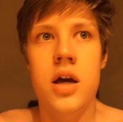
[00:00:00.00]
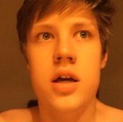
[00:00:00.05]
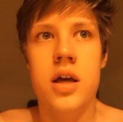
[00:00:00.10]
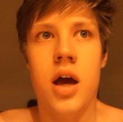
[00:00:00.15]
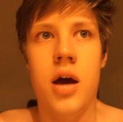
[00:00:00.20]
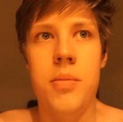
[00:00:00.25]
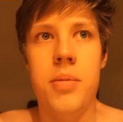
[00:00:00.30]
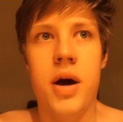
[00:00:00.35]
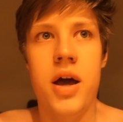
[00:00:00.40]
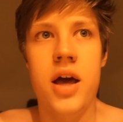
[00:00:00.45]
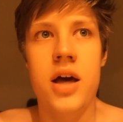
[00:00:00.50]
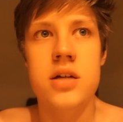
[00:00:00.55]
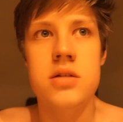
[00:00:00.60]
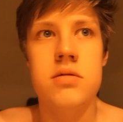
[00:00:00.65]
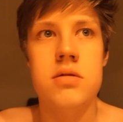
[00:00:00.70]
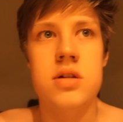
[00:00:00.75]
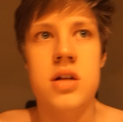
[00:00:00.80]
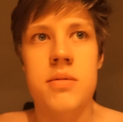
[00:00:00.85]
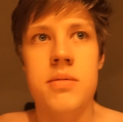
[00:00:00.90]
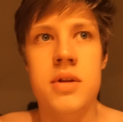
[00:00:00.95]
Yep, I asked
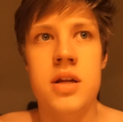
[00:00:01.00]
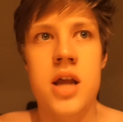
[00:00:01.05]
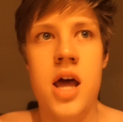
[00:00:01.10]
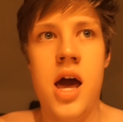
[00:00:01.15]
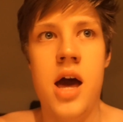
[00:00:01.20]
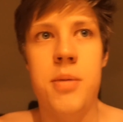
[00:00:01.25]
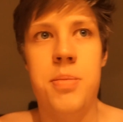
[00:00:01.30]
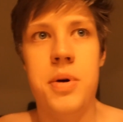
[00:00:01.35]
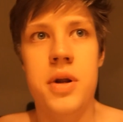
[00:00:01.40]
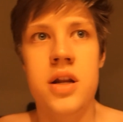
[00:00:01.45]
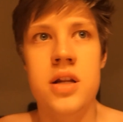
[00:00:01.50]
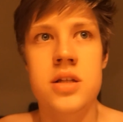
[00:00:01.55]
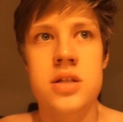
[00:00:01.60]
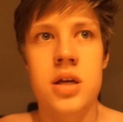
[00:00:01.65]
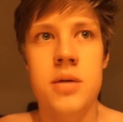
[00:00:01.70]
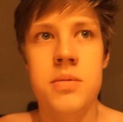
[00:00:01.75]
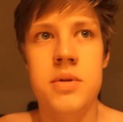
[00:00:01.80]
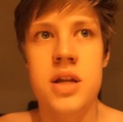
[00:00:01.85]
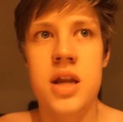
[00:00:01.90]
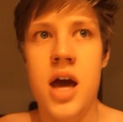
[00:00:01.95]
for something to happen and
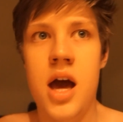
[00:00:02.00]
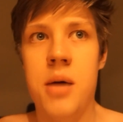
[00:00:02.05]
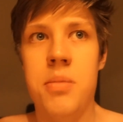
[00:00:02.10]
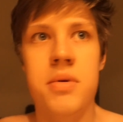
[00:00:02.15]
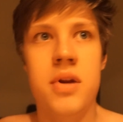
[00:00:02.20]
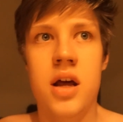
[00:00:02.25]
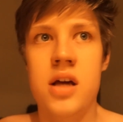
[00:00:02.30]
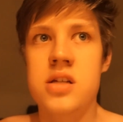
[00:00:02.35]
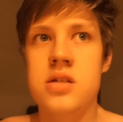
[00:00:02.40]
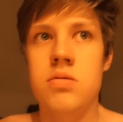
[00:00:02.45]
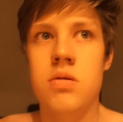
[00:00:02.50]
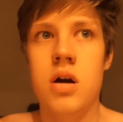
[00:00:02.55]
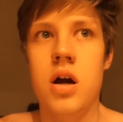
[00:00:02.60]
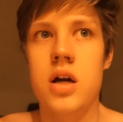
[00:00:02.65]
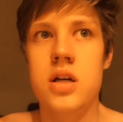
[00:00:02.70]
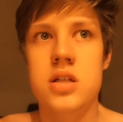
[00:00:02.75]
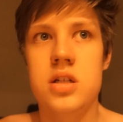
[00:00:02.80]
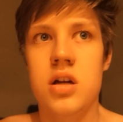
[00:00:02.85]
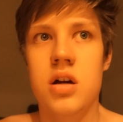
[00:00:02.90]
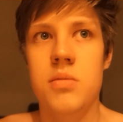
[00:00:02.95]
something happened. I swear
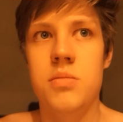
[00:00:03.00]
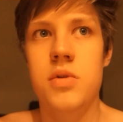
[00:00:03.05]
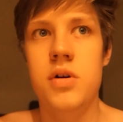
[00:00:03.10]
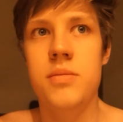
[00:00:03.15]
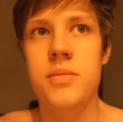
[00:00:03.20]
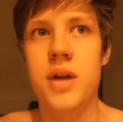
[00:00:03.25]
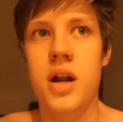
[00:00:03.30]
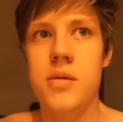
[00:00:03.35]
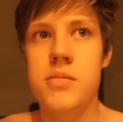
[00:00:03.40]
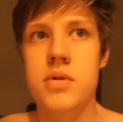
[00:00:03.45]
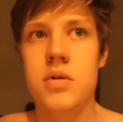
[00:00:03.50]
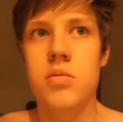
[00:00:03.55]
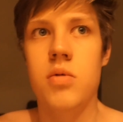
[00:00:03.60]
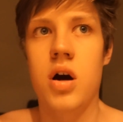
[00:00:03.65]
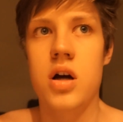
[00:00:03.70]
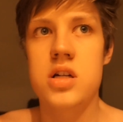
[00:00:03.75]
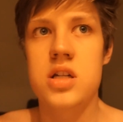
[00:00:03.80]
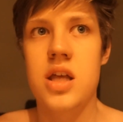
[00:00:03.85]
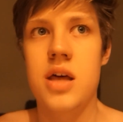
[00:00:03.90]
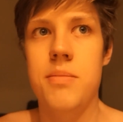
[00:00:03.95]
I saw movement. I'm gonna
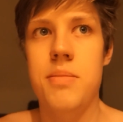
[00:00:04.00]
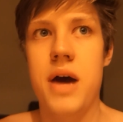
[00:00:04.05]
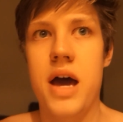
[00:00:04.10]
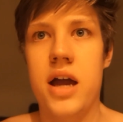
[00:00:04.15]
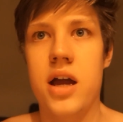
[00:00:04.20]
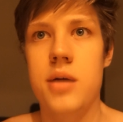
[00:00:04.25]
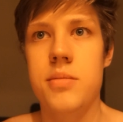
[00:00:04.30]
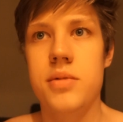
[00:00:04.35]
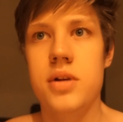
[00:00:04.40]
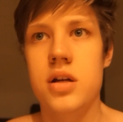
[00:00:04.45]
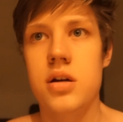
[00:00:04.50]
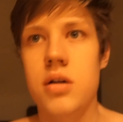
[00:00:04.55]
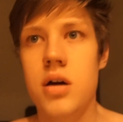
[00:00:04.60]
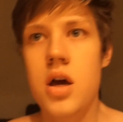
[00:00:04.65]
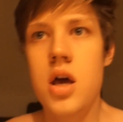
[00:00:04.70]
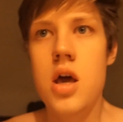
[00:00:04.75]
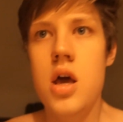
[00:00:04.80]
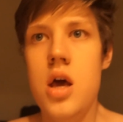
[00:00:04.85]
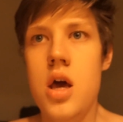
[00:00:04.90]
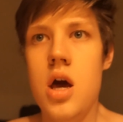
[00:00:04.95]
watch that back. I'm gonna go
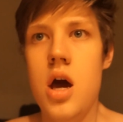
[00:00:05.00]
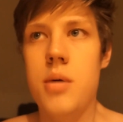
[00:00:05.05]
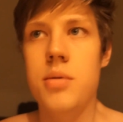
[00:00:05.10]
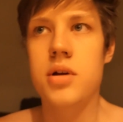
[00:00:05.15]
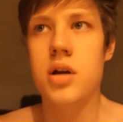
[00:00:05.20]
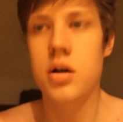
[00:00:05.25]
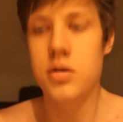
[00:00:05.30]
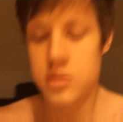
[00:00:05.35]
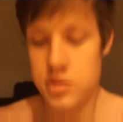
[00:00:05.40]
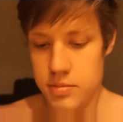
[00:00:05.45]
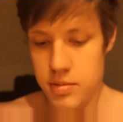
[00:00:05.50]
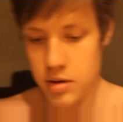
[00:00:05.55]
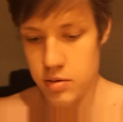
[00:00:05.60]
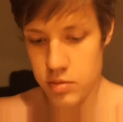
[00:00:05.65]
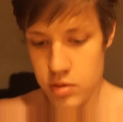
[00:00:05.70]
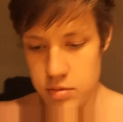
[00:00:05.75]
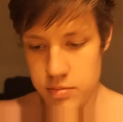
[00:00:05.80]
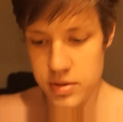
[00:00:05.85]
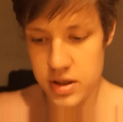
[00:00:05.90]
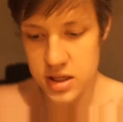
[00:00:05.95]
I'm gonna go to my
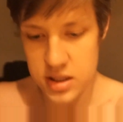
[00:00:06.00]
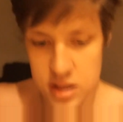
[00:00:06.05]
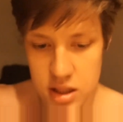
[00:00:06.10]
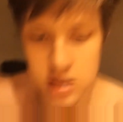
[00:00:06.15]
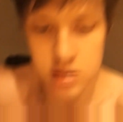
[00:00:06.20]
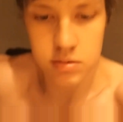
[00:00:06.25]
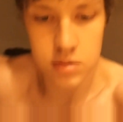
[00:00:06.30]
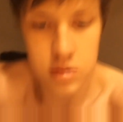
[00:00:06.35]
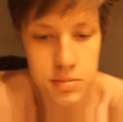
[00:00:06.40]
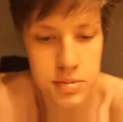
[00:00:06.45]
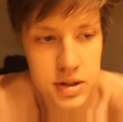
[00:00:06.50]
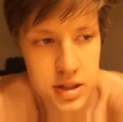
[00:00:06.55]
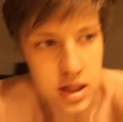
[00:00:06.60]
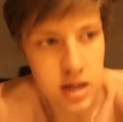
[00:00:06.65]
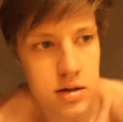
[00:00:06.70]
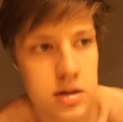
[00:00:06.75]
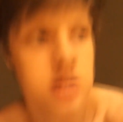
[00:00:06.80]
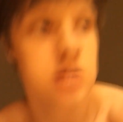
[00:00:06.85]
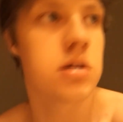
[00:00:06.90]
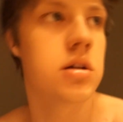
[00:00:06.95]
room because I don't wanna be
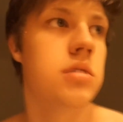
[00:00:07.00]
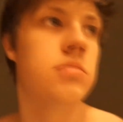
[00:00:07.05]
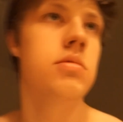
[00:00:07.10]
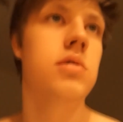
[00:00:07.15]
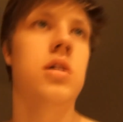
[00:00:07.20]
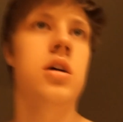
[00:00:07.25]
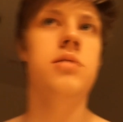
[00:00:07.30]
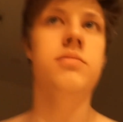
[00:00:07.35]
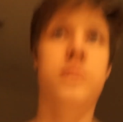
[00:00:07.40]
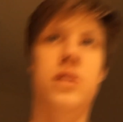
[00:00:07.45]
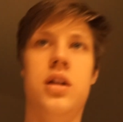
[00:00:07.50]
down here anymore. I'm